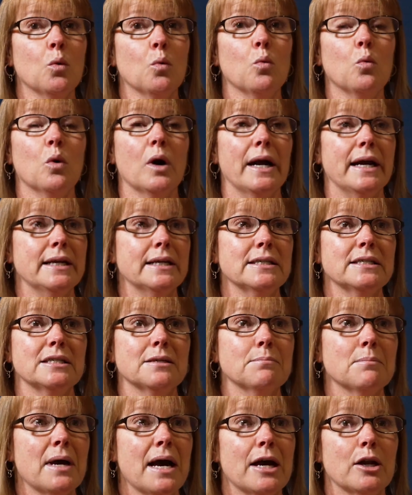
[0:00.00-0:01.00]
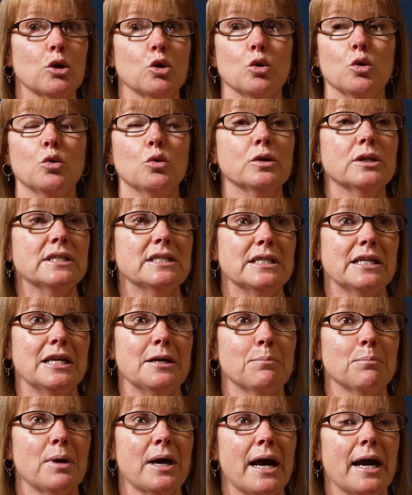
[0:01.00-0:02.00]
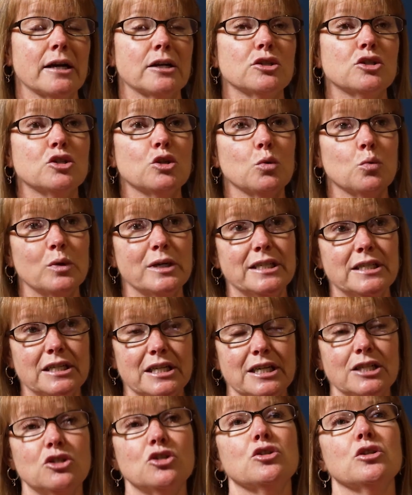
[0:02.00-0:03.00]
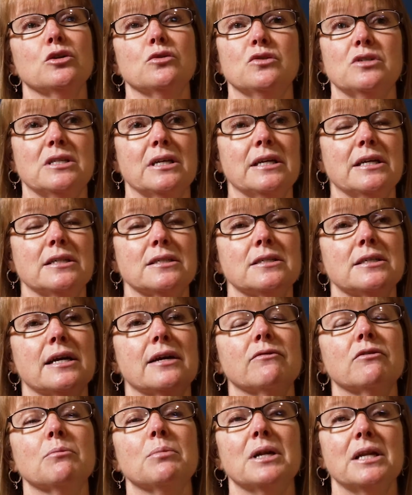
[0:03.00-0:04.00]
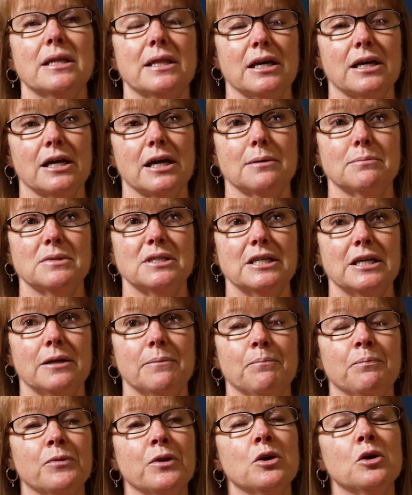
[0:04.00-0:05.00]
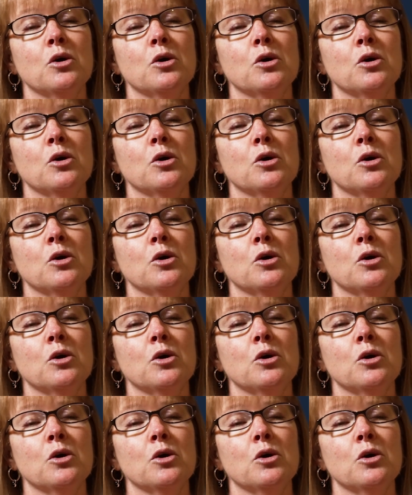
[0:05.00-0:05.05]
Why does it matter? Who does it impact? So we teach those things to everybody that comes in.